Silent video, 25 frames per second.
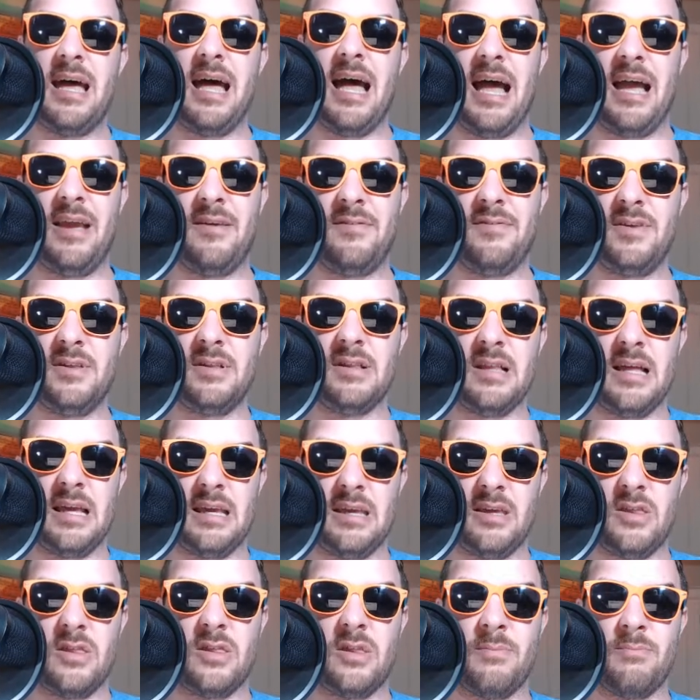I feel
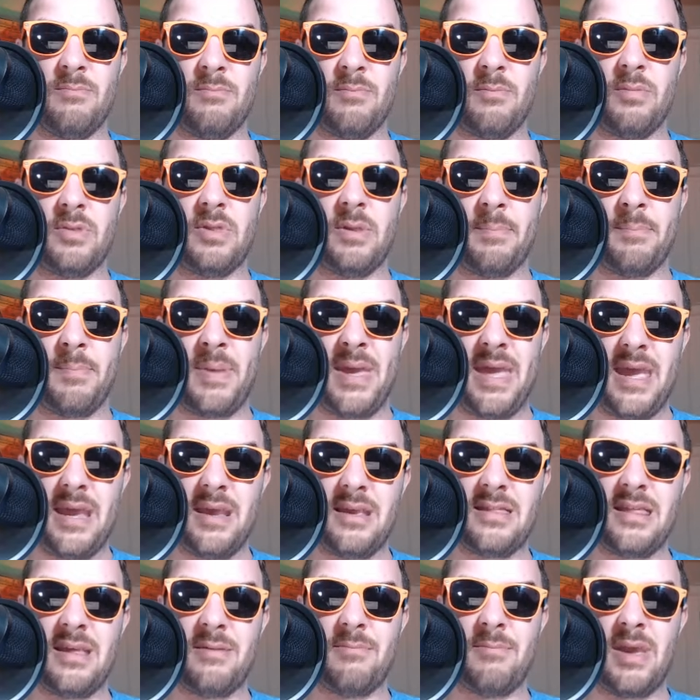like the pick
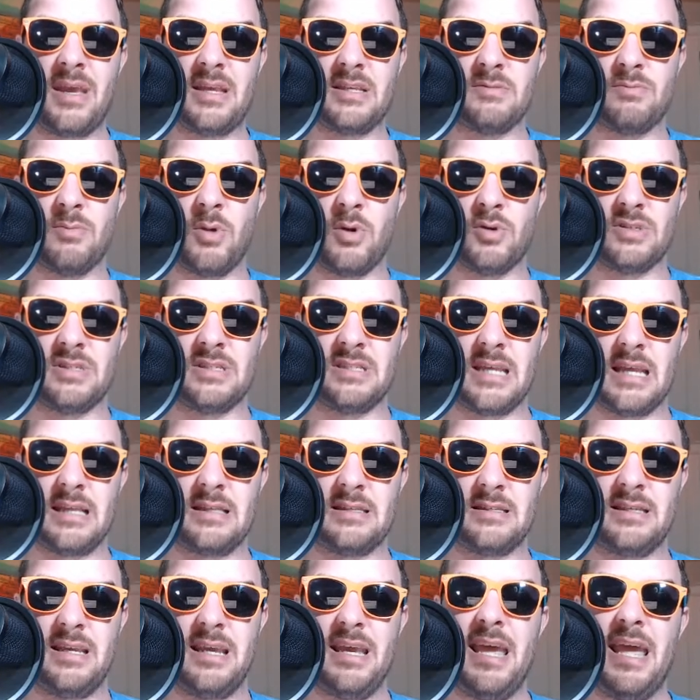that makes most
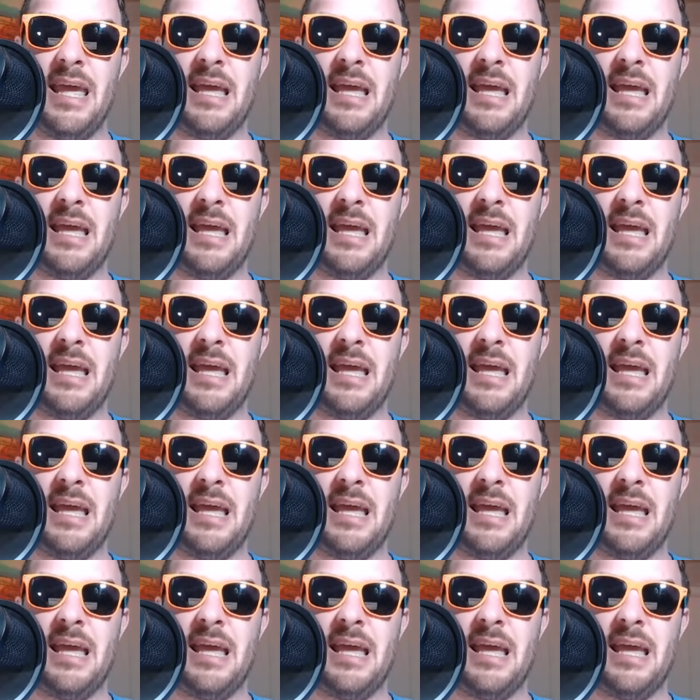sense,